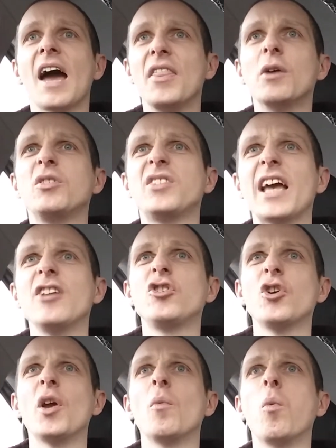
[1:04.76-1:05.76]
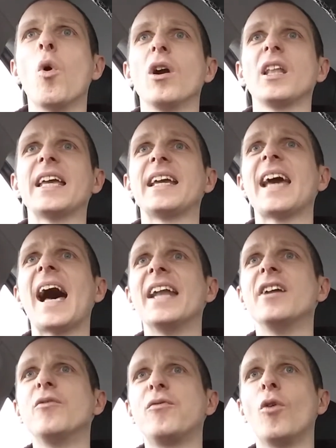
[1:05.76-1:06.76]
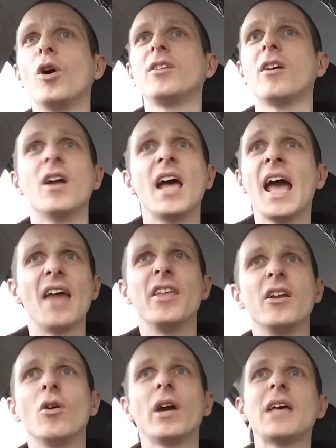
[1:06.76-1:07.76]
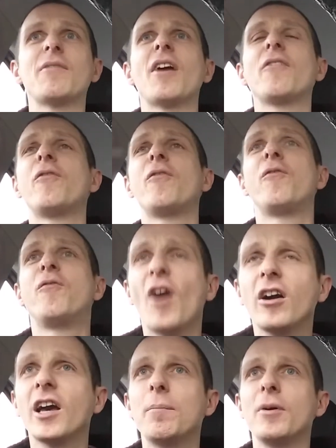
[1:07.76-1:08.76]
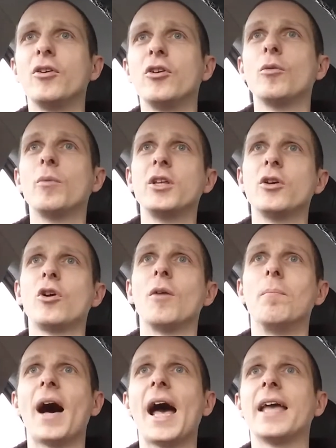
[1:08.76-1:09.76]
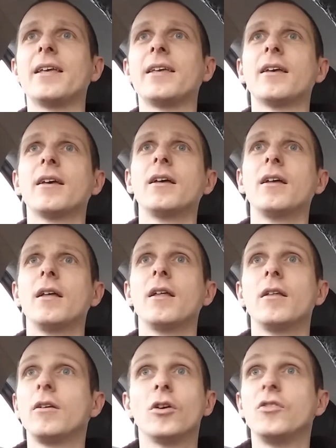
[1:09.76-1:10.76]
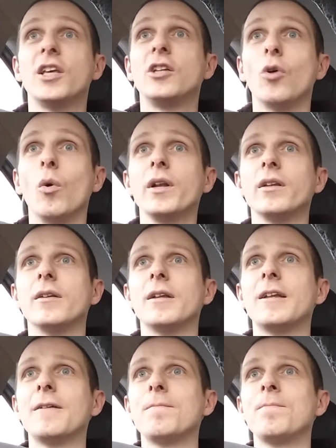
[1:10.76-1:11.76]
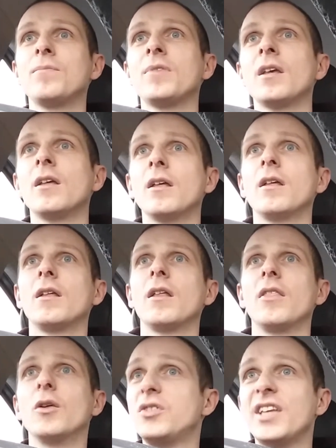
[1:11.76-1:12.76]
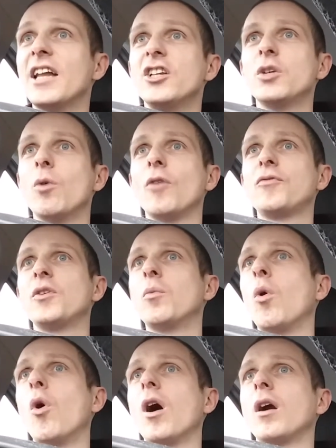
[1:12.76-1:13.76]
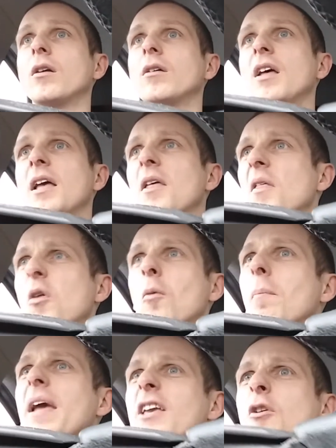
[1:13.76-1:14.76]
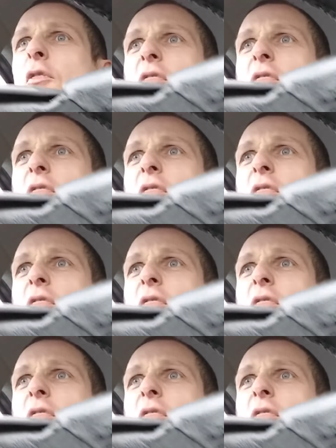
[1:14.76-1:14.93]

and they'll send you to war like cannon fodder, and they'll not give a fuck about you when you come back, because they don't. They'll send you off to war. They'll make you